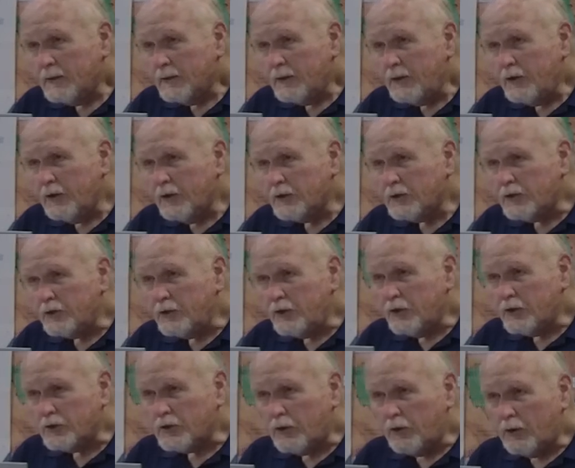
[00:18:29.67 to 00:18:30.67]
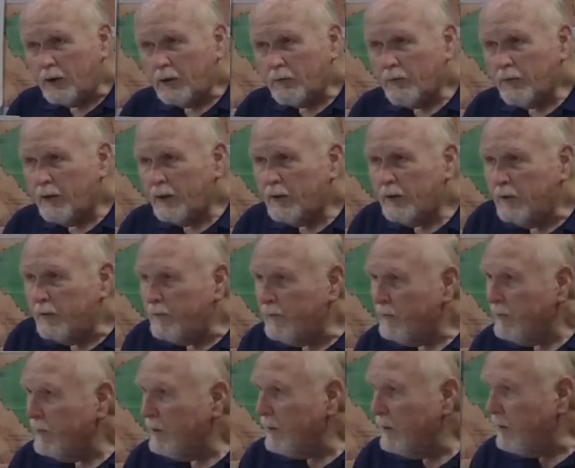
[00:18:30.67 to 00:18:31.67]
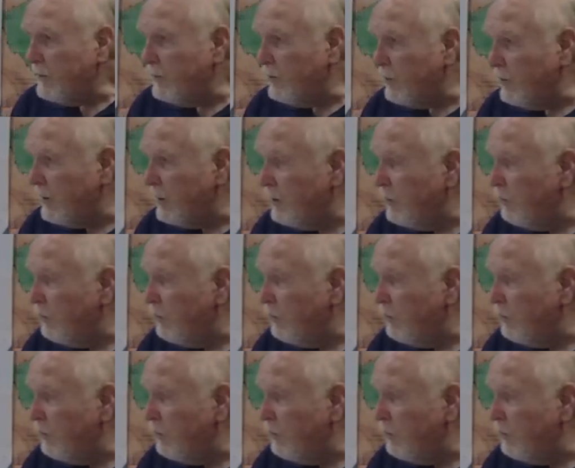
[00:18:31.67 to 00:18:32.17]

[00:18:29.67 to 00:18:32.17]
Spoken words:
Years and years ago, I read of, during